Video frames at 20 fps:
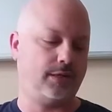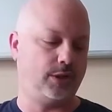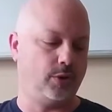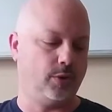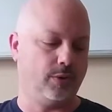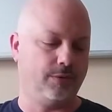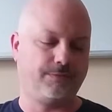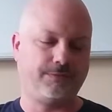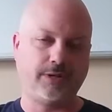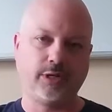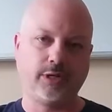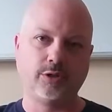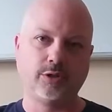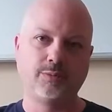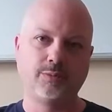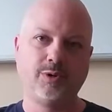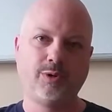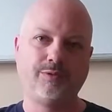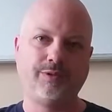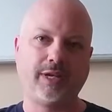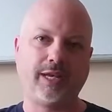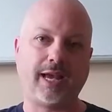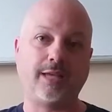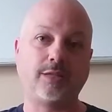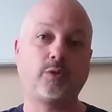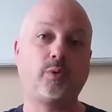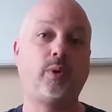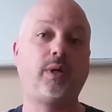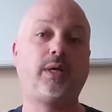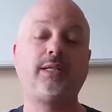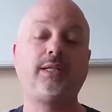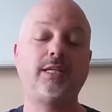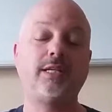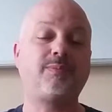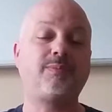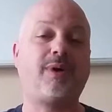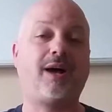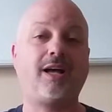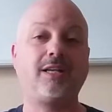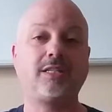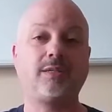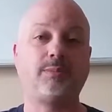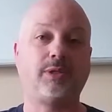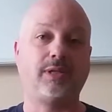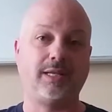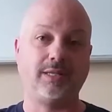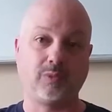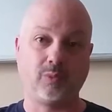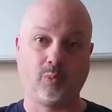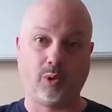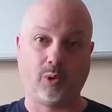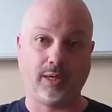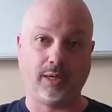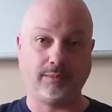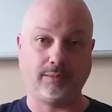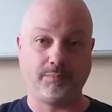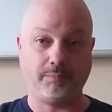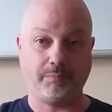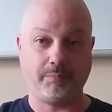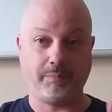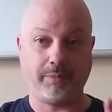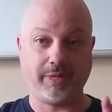your fingers moving as quickly as possible as one,